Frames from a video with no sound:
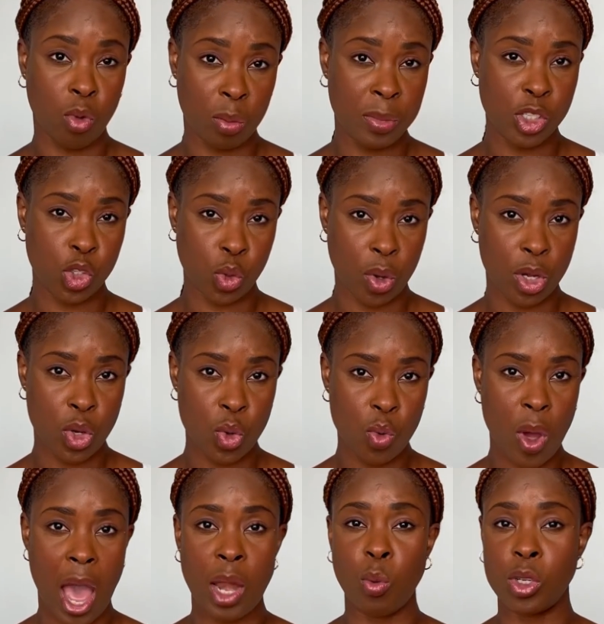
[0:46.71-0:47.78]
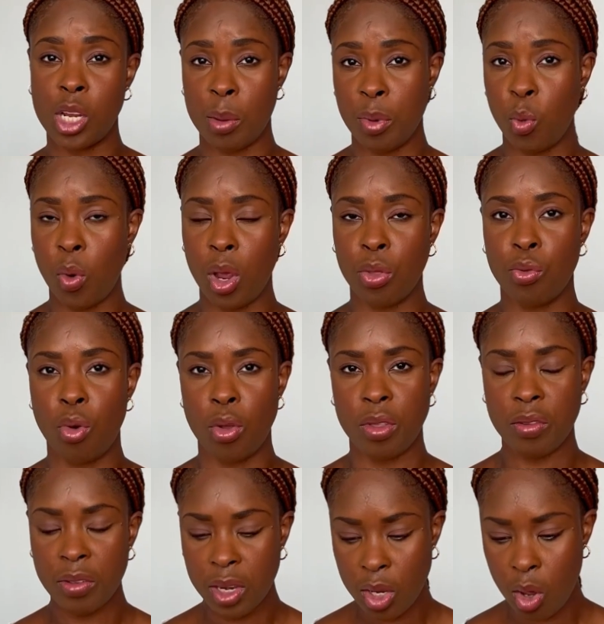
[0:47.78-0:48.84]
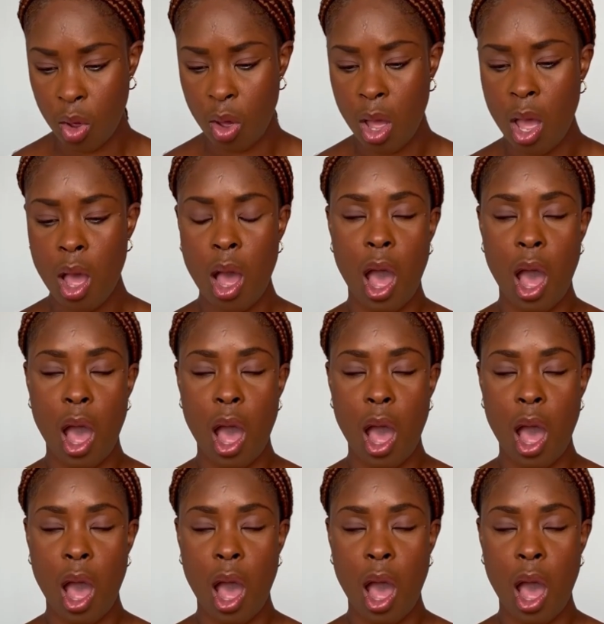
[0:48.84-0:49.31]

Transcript: will be showing you and which I'll be wearing throughout the video.